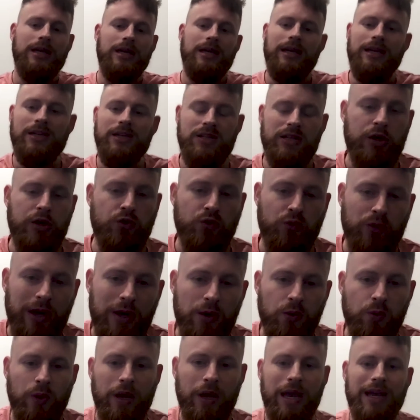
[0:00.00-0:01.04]
It is a
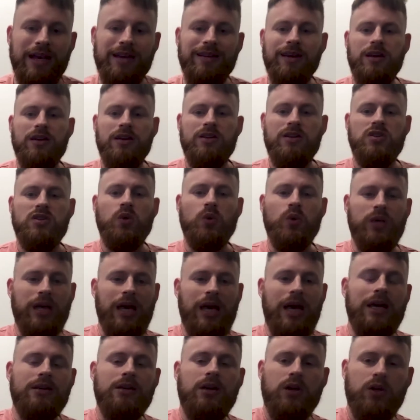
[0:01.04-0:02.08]
great way to
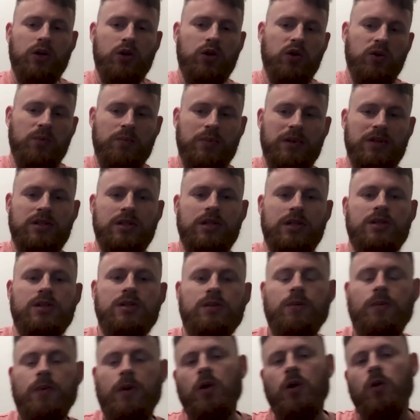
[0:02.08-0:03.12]
get good
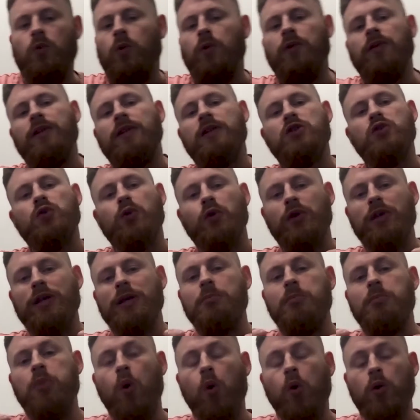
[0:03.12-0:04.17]
business. One thing that's really
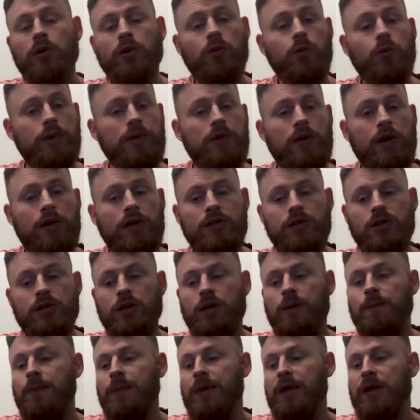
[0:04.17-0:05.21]
important with this,
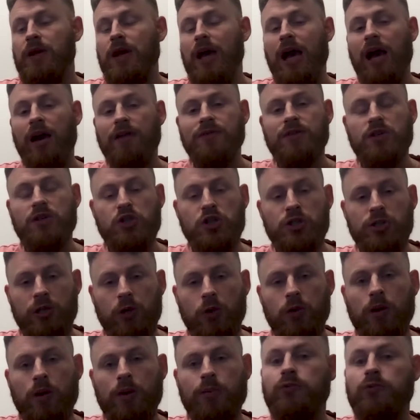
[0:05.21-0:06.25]
you have to
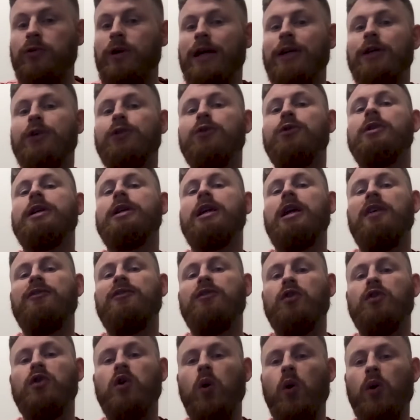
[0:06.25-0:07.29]
show up regularly if
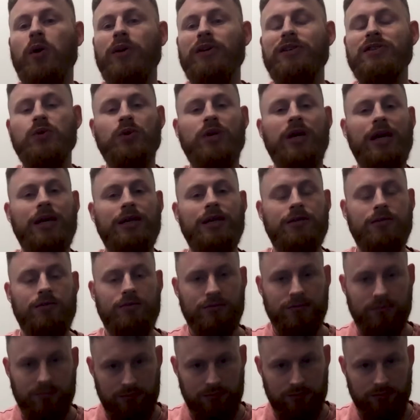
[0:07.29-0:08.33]
you're going to get
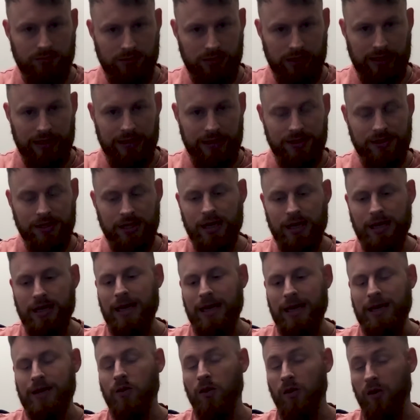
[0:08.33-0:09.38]
leads.
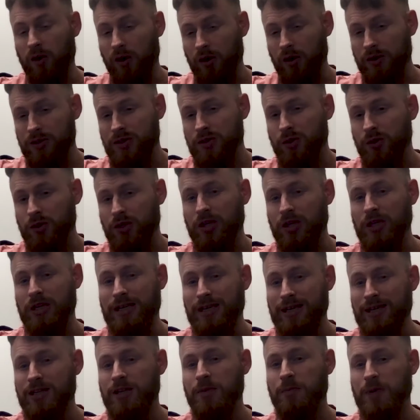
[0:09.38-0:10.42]
And also you
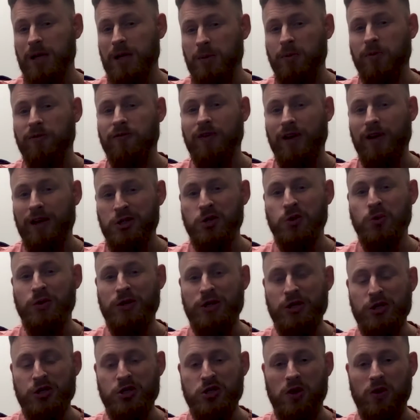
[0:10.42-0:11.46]
need to be professional
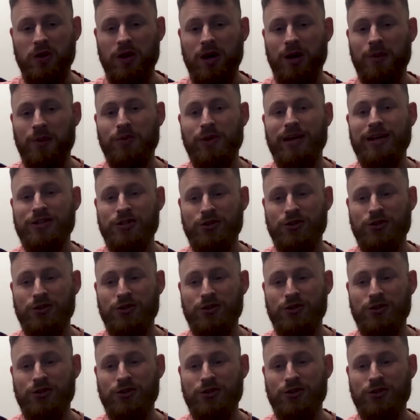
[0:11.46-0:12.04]
when you show up, right?